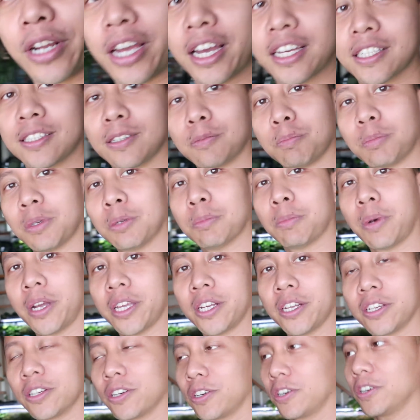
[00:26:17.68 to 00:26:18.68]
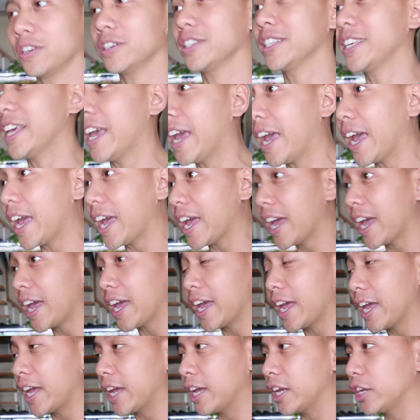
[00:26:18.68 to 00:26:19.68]
hasn't been biting her.
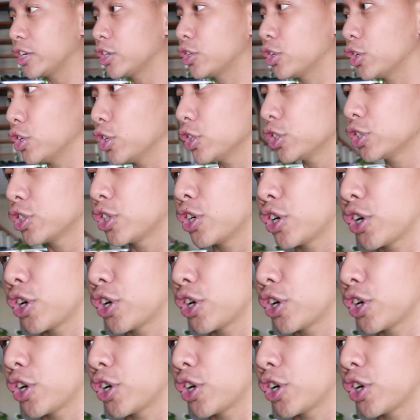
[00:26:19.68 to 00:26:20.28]
Yay, good